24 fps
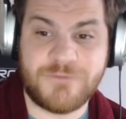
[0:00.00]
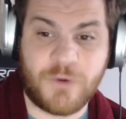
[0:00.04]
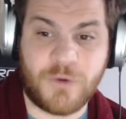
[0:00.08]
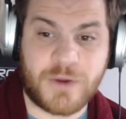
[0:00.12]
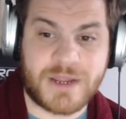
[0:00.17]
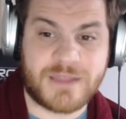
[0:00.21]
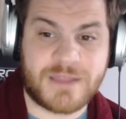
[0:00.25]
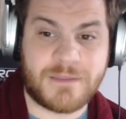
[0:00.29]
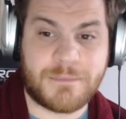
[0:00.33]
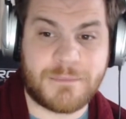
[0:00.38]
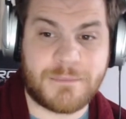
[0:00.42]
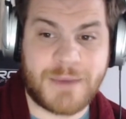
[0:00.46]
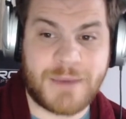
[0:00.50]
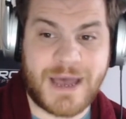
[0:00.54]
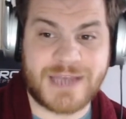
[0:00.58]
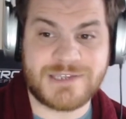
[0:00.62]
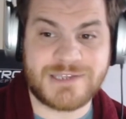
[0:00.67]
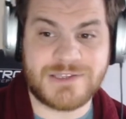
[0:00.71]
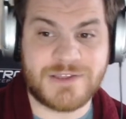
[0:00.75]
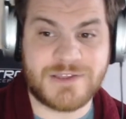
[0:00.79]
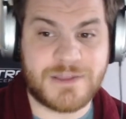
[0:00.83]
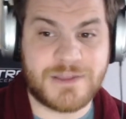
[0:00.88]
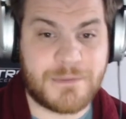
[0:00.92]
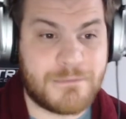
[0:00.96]
the battle
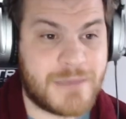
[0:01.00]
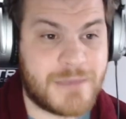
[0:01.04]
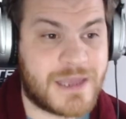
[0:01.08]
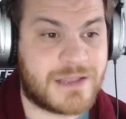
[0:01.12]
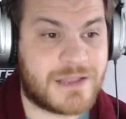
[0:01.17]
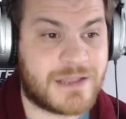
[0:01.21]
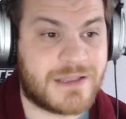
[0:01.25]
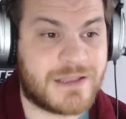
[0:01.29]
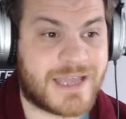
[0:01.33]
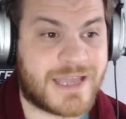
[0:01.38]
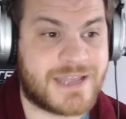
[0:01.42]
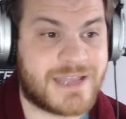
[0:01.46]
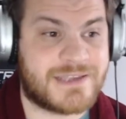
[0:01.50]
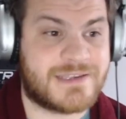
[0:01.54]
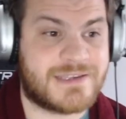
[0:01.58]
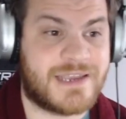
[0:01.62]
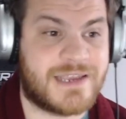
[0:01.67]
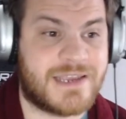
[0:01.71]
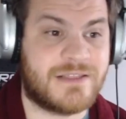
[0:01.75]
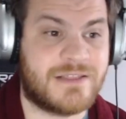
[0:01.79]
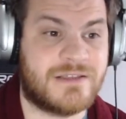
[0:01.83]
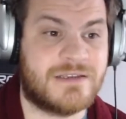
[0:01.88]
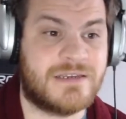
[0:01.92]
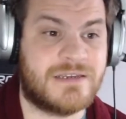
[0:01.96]
in the middle against
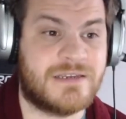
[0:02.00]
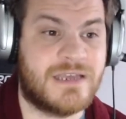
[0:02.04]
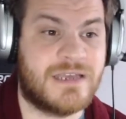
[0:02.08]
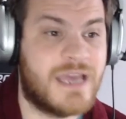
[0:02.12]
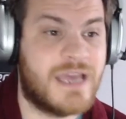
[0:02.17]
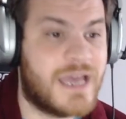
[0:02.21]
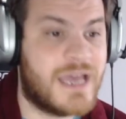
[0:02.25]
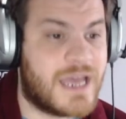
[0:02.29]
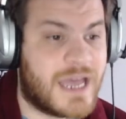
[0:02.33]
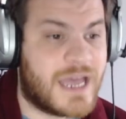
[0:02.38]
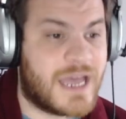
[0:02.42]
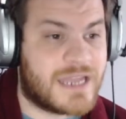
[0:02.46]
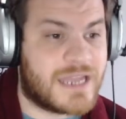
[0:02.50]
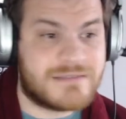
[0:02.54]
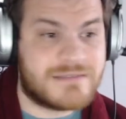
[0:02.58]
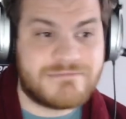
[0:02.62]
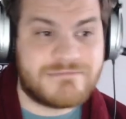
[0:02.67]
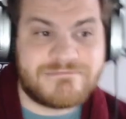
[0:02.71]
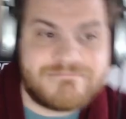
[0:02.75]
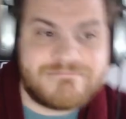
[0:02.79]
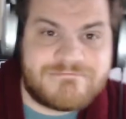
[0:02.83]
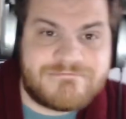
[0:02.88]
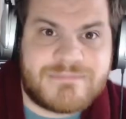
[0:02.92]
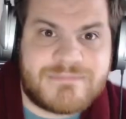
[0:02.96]
England, and
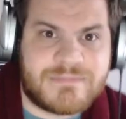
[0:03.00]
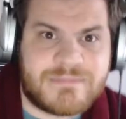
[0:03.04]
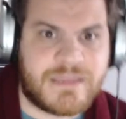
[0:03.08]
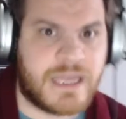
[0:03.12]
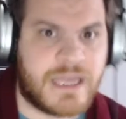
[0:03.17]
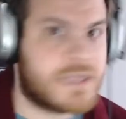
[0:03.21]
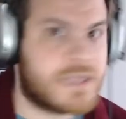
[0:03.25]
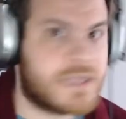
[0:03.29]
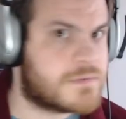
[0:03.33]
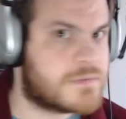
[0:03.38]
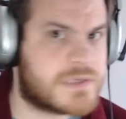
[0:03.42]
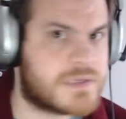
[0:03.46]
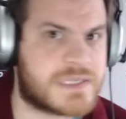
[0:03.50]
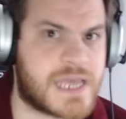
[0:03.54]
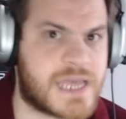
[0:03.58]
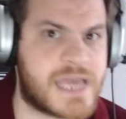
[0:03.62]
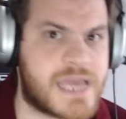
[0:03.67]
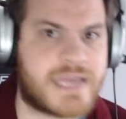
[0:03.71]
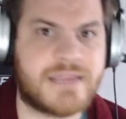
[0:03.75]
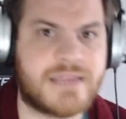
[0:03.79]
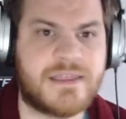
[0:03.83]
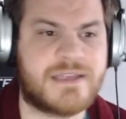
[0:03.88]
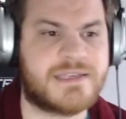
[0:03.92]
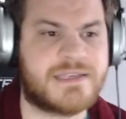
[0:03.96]
England were taking
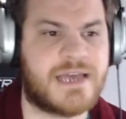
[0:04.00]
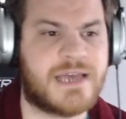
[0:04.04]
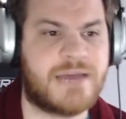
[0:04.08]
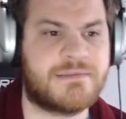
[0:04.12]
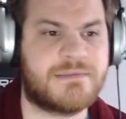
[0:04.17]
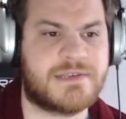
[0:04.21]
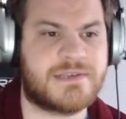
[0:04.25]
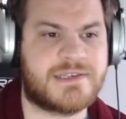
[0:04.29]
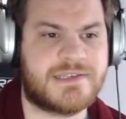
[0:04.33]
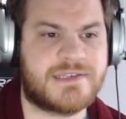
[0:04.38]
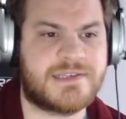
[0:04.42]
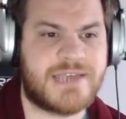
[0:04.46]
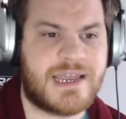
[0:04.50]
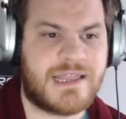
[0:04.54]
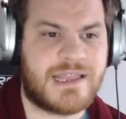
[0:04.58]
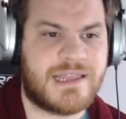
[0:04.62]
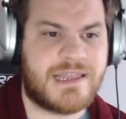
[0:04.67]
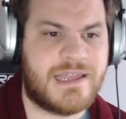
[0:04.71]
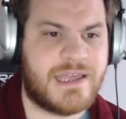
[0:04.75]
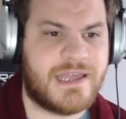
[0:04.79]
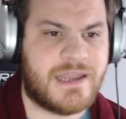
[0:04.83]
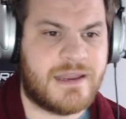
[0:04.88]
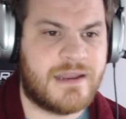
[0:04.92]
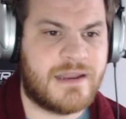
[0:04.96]
their time to settle
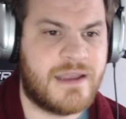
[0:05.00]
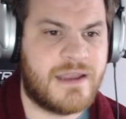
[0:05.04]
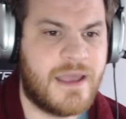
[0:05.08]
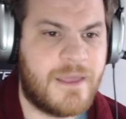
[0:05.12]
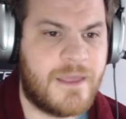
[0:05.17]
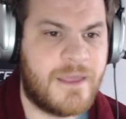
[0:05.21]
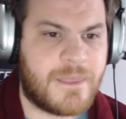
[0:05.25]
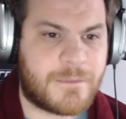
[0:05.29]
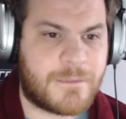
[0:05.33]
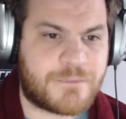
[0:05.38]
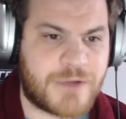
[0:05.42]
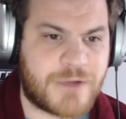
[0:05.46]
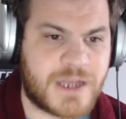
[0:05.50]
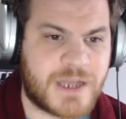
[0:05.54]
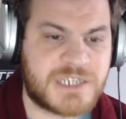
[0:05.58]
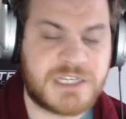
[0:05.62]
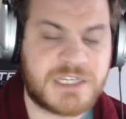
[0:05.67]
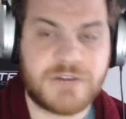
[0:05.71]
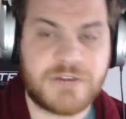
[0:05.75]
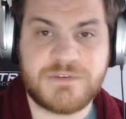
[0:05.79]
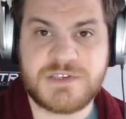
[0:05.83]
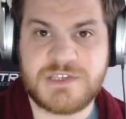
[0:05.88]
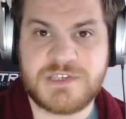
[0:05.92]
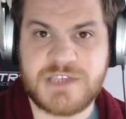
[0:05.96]
in. The pressure of a
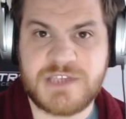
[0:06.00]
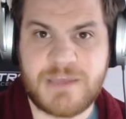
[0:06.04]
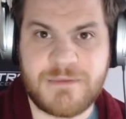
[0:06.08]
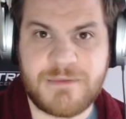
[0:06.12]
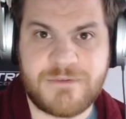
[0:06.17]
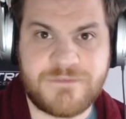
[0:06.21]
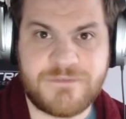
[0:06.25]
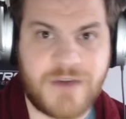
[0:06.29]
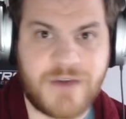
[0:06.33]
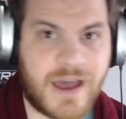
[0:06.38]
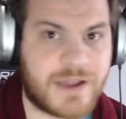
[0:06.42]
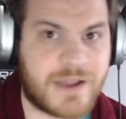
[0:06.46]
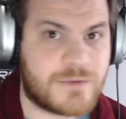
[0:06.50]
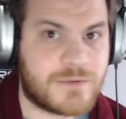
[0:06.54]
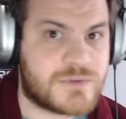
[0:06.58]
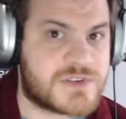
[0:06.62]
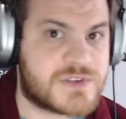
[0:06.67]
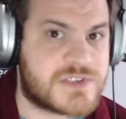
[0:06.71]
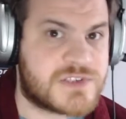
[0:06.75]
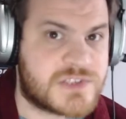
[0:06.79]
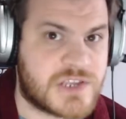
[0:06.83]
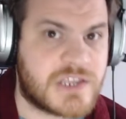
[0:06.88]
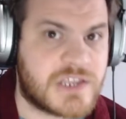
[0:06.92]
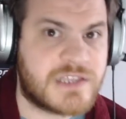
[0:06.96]
semi-final was
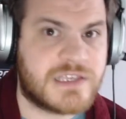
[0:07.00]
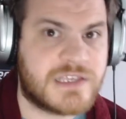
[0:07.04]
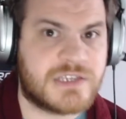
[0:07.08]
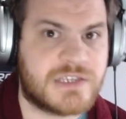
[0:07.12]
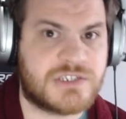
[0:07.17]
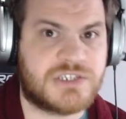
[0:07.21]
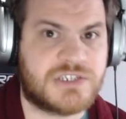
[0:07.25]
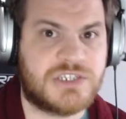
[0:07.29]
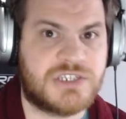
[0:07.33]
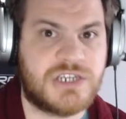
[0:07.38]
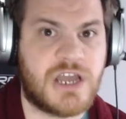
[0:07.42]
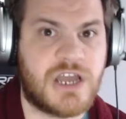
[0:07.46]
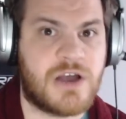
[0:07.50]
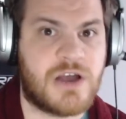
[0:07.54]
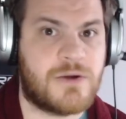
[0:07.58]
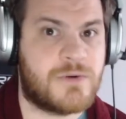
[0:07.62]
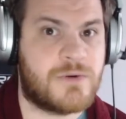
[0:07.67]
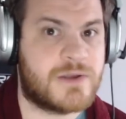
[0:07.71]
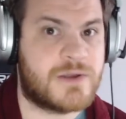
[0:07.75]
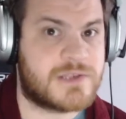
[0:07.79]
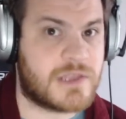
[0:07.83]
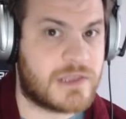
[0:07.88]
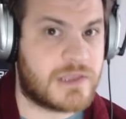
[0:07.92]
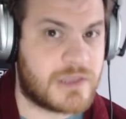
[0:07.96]
certainly on show, as
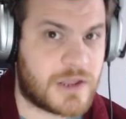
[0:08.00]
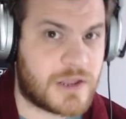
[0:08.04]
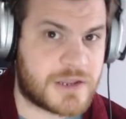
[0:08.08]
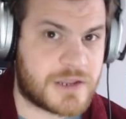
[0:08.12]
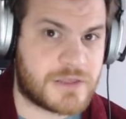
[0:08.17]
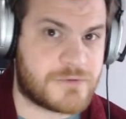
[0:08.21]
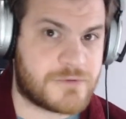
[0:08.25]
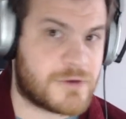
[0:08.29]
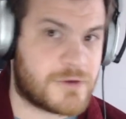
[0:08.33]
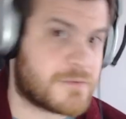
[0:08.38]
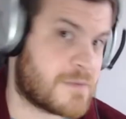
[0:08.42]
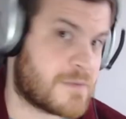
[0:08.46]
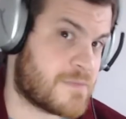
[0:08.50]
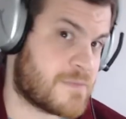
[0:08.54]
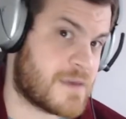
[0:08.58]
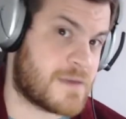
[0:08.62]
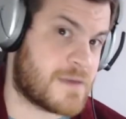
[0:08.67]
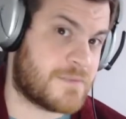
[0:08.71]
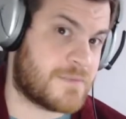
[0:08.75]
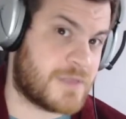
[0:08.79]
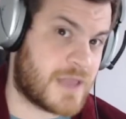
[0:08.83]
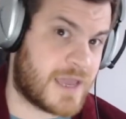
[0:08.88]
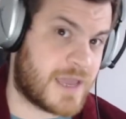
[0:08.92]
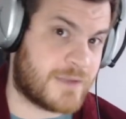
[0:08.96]
a lot of the rugby being
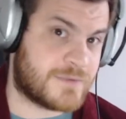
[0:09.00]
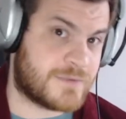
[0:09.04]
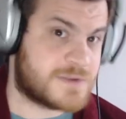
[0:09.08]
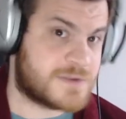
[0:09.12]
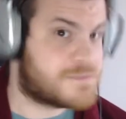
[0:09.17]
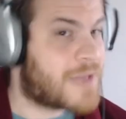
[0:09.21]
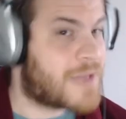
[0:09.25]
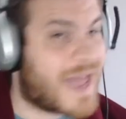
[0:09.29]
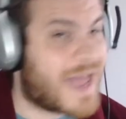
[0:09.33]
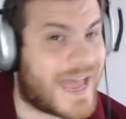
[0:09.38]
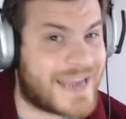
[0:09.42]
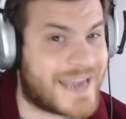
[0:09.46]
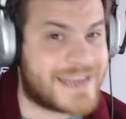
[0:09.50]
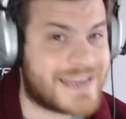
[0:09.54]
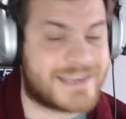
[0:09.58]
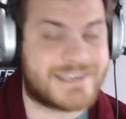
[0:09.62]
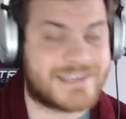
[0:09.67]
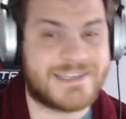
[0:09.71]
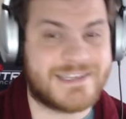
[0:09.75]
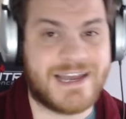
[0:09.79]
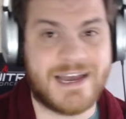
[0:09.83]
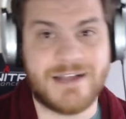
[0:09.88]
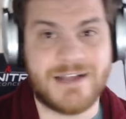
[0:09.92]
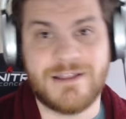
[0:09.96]
played was panic
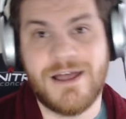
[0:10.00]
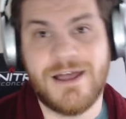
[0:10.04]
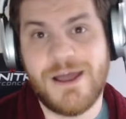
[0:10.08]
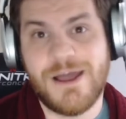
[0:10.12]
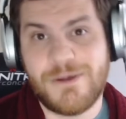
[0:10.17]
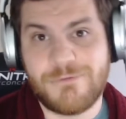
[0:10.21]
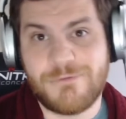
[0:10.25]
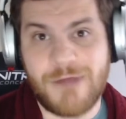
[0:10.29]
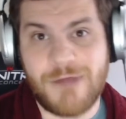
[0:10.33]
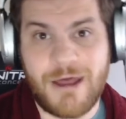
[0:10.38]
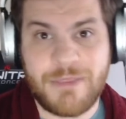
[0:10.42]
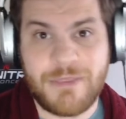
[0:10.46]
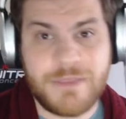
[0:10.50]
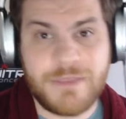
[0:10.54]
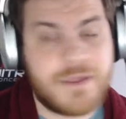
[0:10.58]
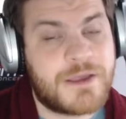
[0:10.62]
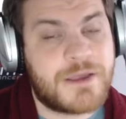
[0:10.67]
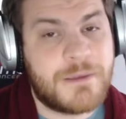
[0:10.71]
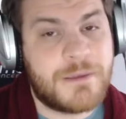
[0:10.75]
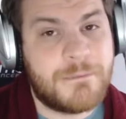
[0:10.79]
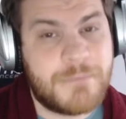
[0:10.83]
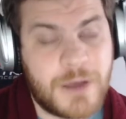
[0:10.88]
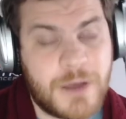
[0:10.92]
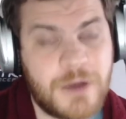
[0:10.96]
style rather than the
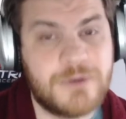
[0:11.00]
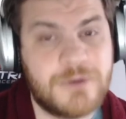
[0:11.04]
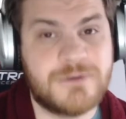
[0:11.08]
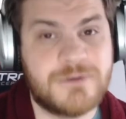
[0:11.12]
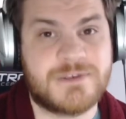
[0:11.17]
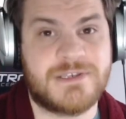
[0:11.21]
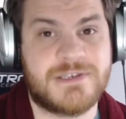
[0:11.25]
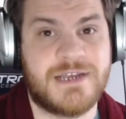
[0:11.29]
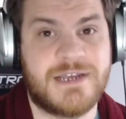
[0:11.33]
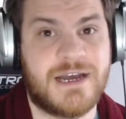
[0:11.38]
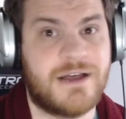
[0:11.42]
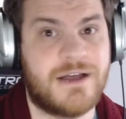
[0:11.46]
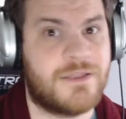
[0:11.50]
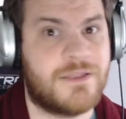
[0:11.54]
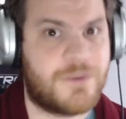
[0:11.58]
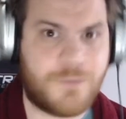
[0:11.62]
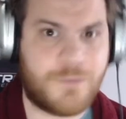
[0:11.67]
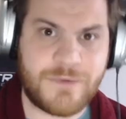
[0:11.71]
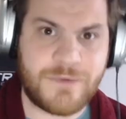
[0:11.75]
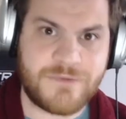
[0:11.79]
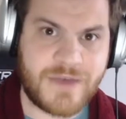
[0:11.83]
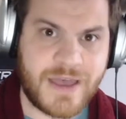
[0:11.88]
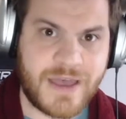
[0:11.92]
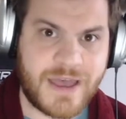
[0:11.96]
composed style that we've
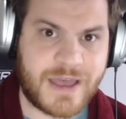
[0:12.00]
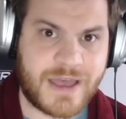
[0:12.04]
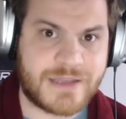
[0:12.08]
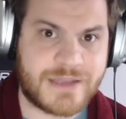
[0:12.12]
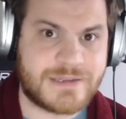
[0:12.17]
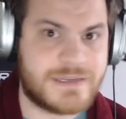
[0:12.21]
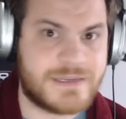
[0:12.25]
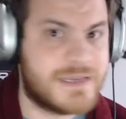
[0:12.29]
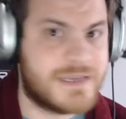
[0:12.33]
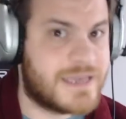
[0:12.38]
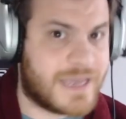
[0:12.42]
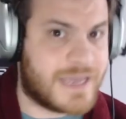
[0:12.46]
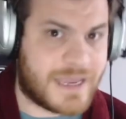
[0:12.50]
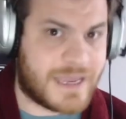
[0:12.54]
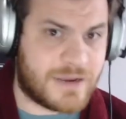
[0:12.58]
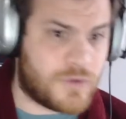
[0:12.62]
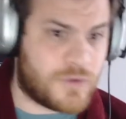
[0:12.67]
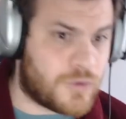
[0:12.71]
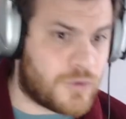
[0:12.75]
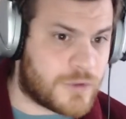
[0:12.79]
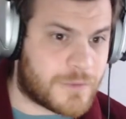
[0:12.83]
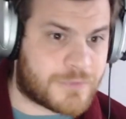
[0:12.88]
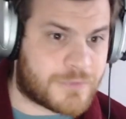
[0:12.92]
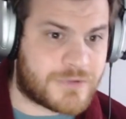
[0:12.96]
had in all
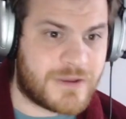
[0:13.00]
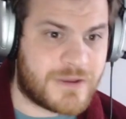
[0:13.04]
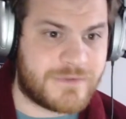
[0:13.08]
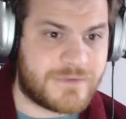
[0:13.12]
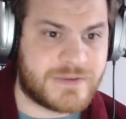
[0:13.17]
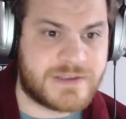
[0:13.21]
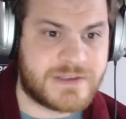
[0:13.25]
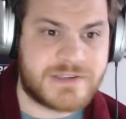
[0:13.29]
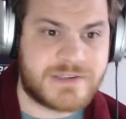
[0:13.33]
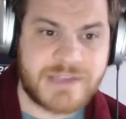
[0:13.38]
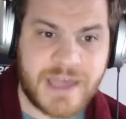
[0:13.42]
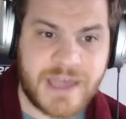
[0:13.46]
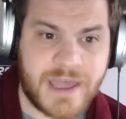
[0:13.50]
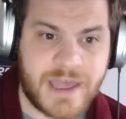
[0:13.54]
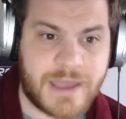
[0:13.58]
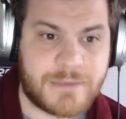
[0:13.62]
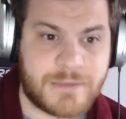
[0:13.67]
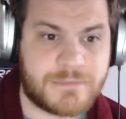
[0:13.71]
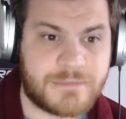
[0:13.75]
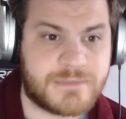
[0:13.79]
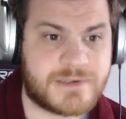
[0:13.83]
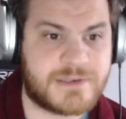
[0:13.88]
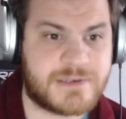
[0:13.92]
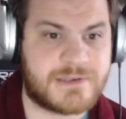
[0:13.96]
the previous
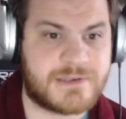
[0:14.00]
games.